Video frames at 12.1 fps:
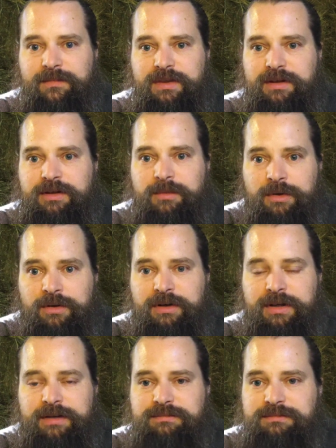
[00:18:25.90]
the
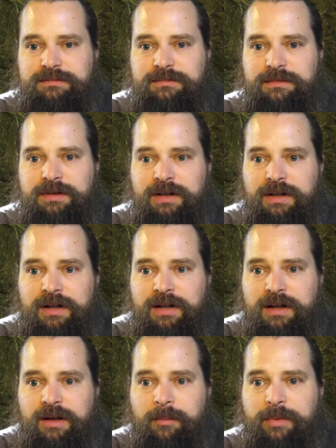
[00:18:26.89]
community,
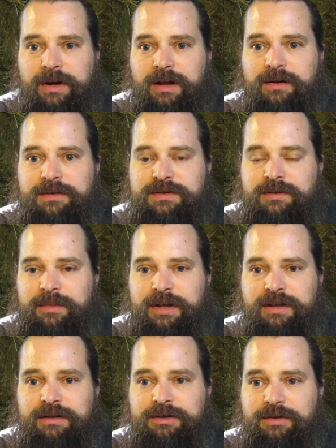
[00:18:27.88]
but I also
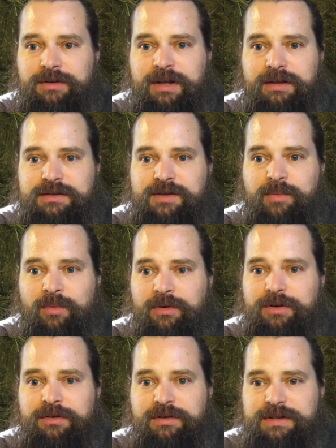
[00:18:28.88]
mean you can't support
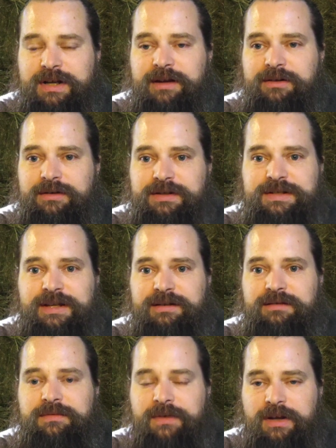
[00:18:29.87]
your entire
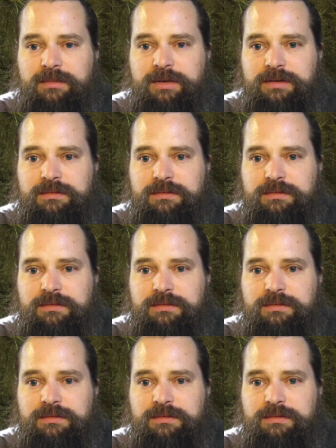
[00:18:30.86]
extended family.